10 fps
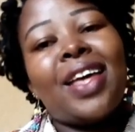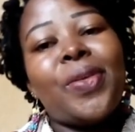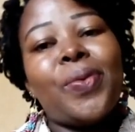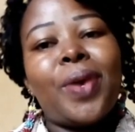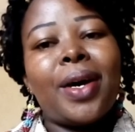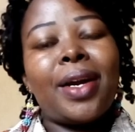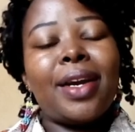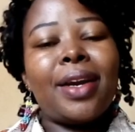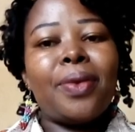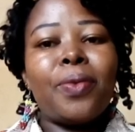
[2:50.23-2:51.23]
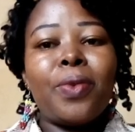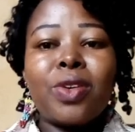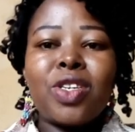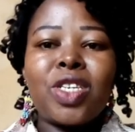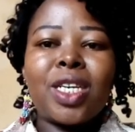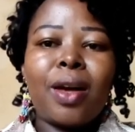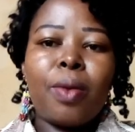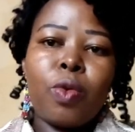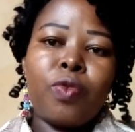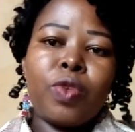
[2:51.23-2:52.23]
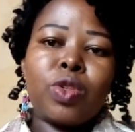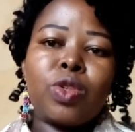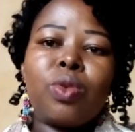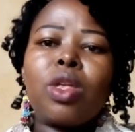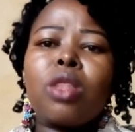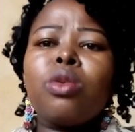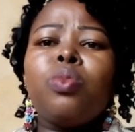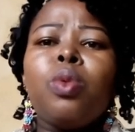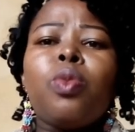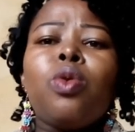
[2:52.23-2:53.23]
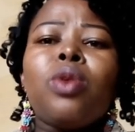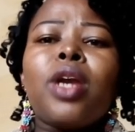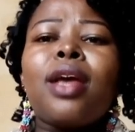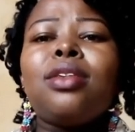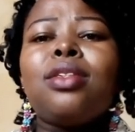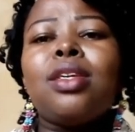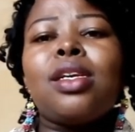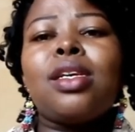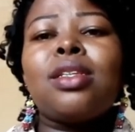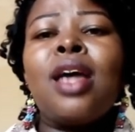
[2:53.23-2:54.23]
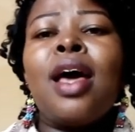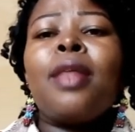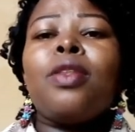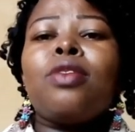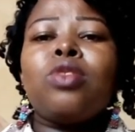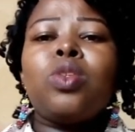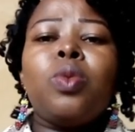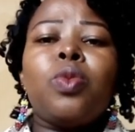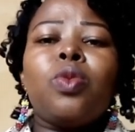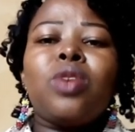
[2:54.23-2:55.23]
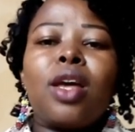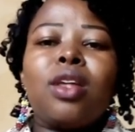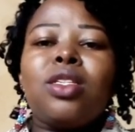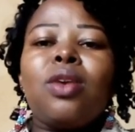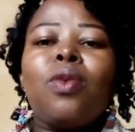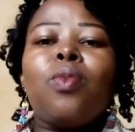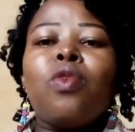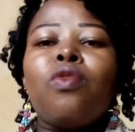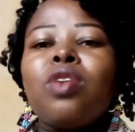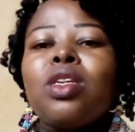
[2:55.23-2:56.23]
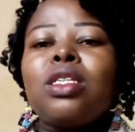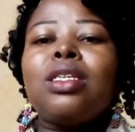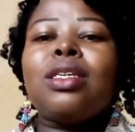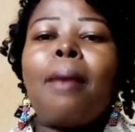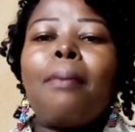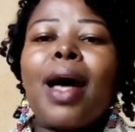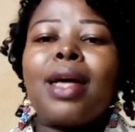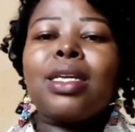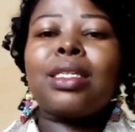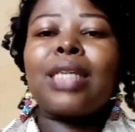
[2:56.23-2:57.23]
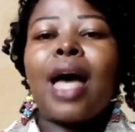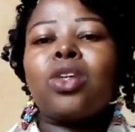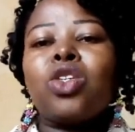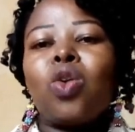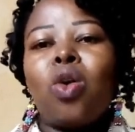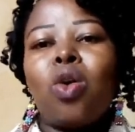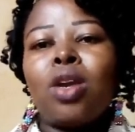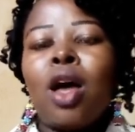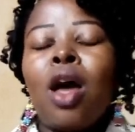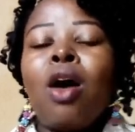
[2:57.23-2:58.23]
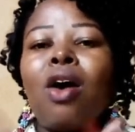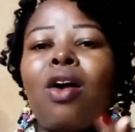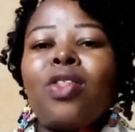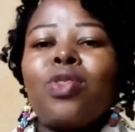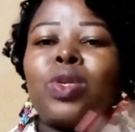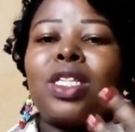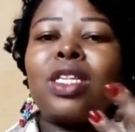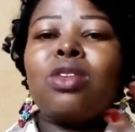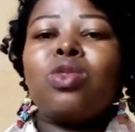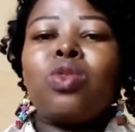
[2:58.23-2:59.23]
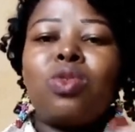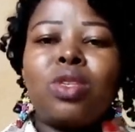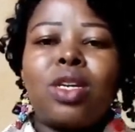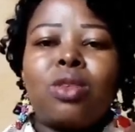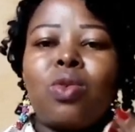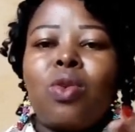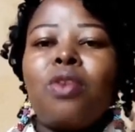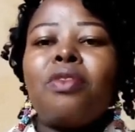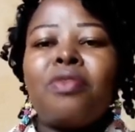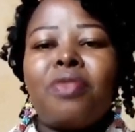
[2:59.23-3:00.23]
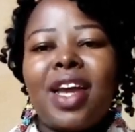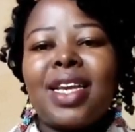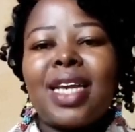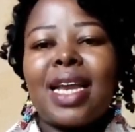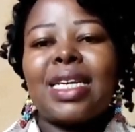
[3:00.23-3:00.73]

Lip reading: you can watch a movie. So there are those people who like series, there are those people who like single movies, dramas, action, all those things. So you just go find an